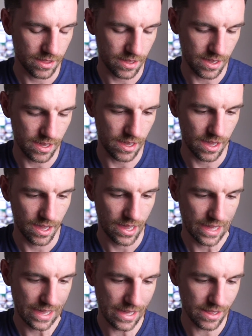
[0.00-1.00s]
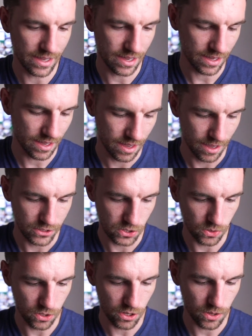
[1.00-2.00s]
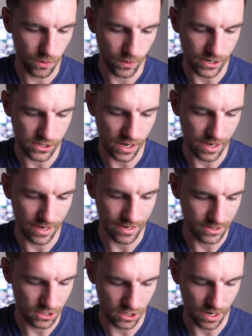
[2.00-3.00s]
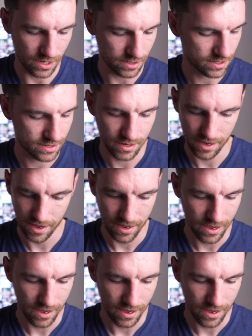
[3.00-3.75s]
the healing tool, which is just